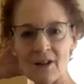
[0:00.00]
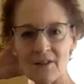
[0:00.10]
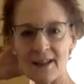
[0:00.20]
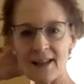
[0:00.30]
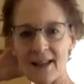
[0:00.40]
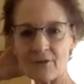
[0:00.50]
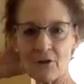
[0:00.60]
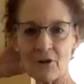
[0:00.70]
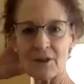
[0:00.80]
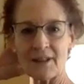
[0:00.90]
they have
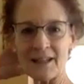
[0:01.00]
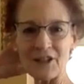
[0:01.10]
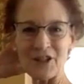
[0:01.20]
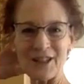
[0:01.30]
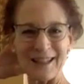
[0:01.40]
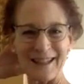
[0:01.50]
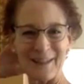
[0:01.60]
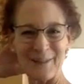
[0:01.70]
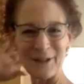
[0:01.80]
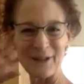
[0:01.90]
grown an inch
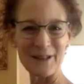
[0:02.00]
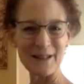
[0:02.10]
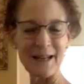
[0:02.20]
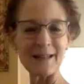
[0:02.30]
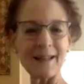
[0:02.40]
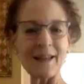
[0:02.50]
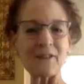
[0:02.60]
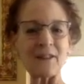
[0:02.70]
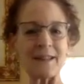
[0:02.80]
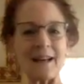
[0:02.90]
because I
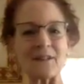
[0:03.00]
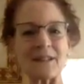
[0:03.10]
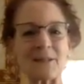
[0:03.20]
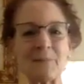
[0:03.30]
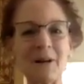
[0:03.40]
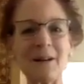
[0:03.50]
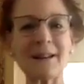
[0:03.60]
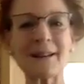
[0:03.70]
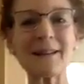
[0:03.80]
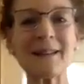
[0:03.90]
lengthened out the
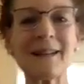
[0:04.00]
spine